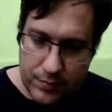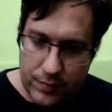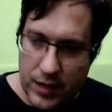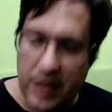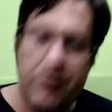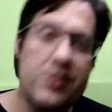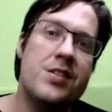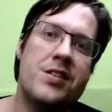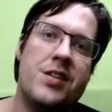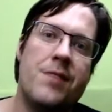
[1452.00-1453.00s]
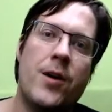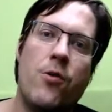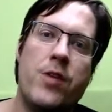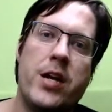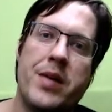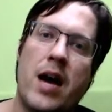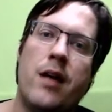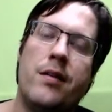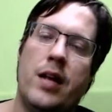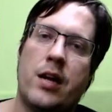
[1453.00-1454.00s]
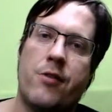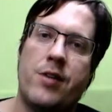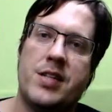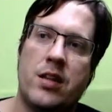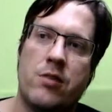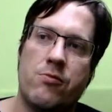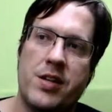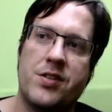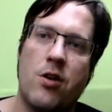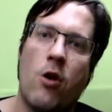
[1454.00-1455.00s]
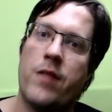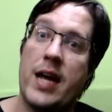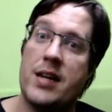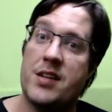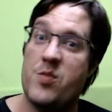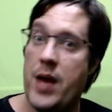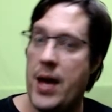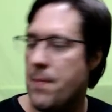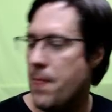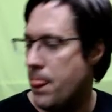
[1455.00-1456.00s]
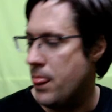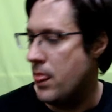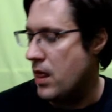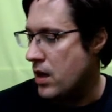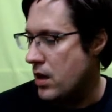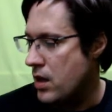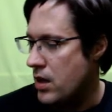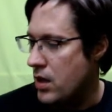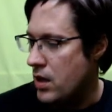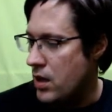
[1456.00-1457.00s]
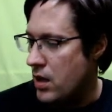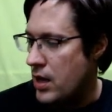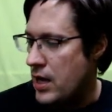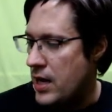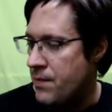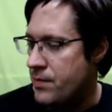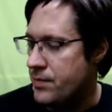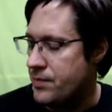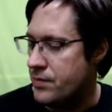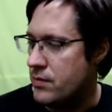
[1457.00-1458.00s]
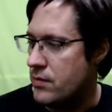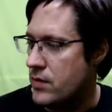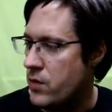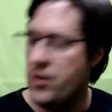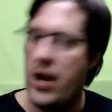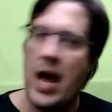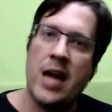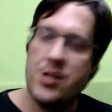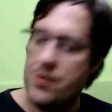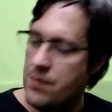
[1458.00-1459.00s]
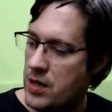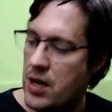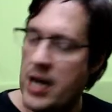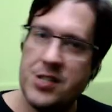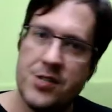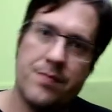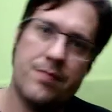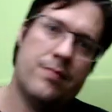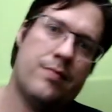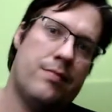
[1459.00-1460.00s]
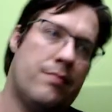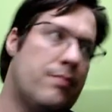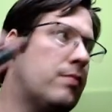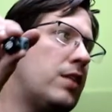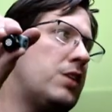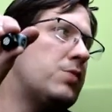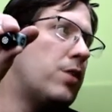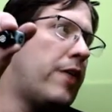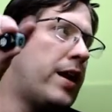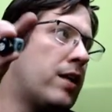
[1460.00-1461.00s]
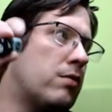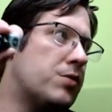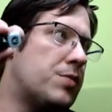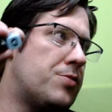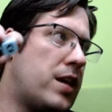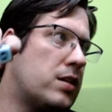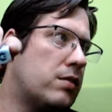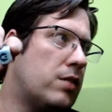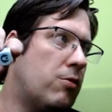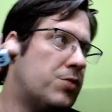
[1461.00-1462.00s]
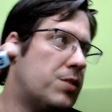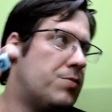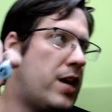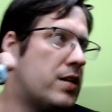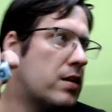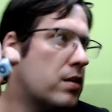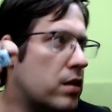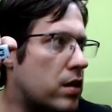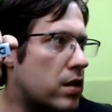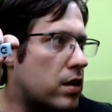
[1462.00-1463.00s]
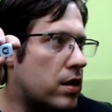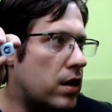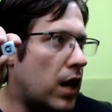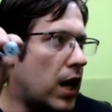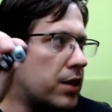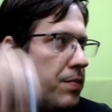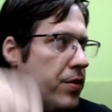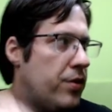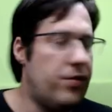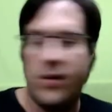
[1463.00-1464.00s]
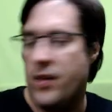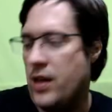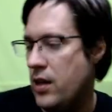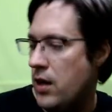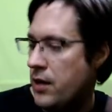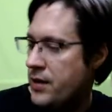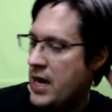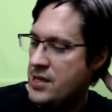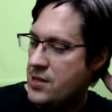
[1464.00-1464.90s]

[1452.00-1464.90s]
Increases the difficulty without increasing the risk of a despair. When you add a dice, these are what you're adding, subtracting, or subtracting the boosts on the end.